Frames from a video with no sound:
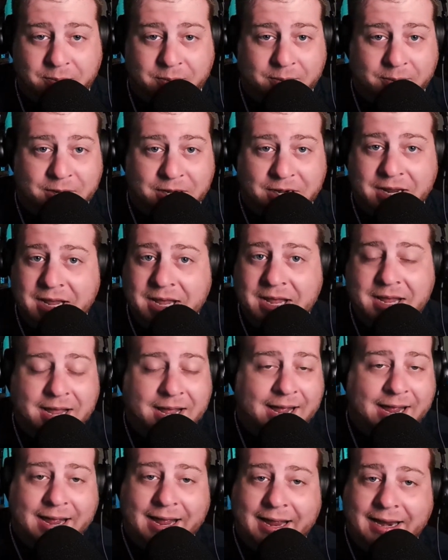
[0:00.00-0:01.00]
I mean,
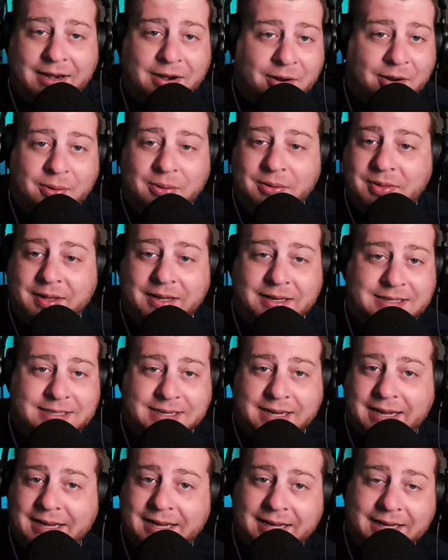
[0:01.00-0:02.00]
I know
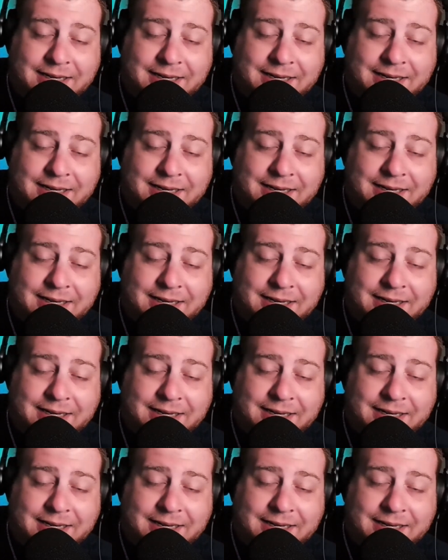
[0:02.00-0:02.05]
that